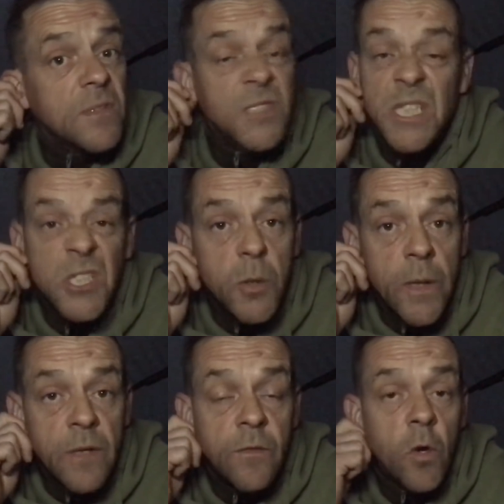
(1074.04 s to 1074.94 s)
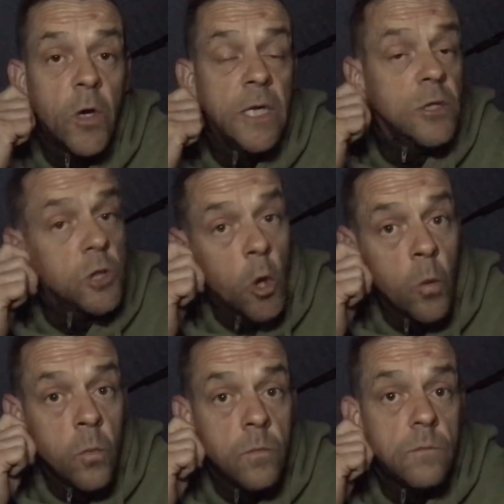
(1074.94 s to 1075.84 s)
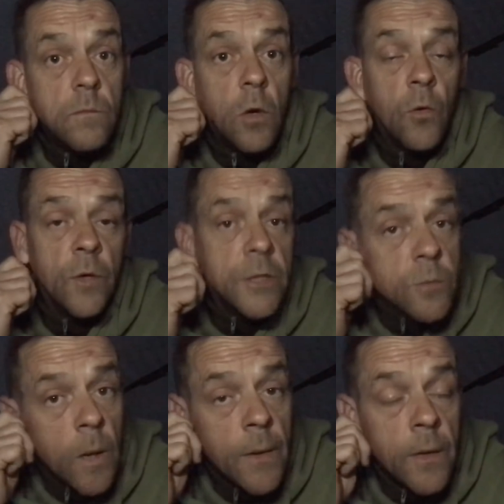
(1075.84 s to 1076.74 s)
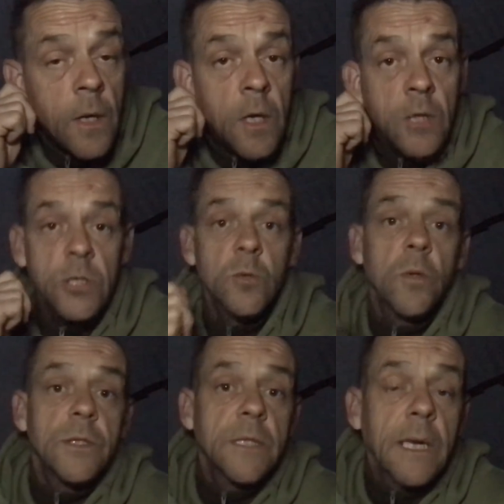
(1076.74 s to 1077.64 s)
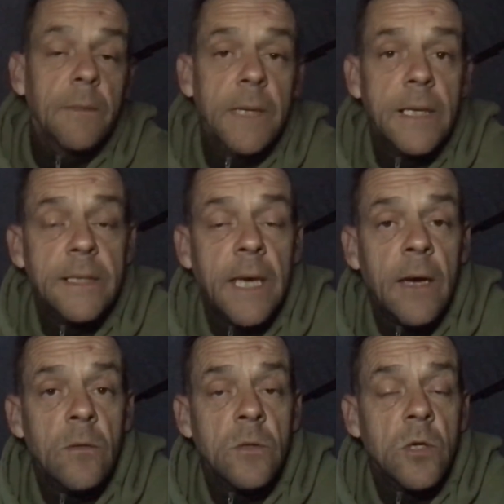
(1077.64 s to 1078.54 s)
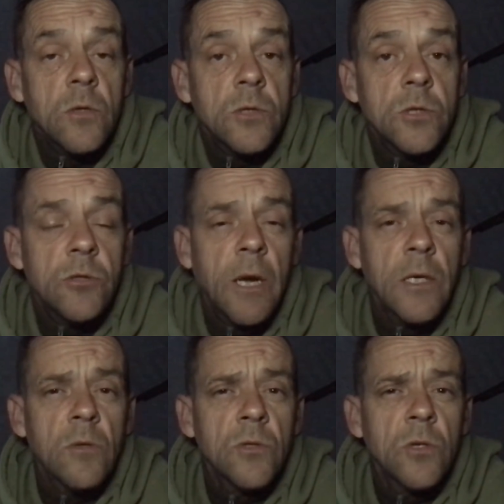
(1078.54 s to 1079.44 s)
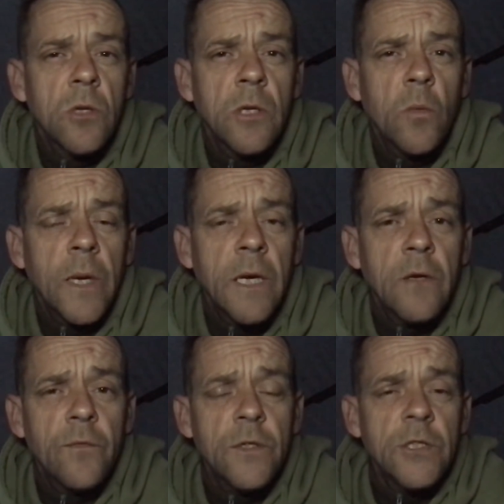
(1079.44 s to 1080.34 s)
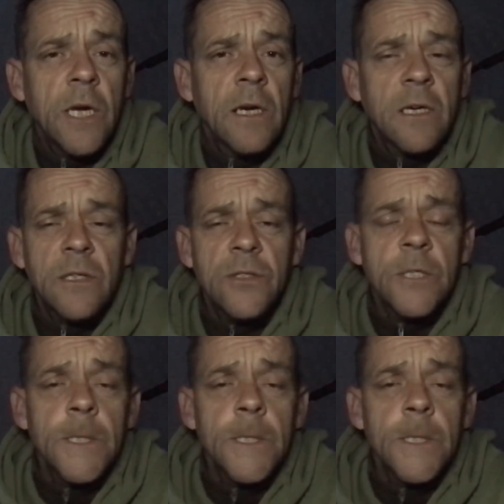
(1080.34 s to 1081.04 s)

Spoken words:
Didn't do any vlogging at all on this one. Just wanted to get my head down, concentrate on trying to winkle a fish out, because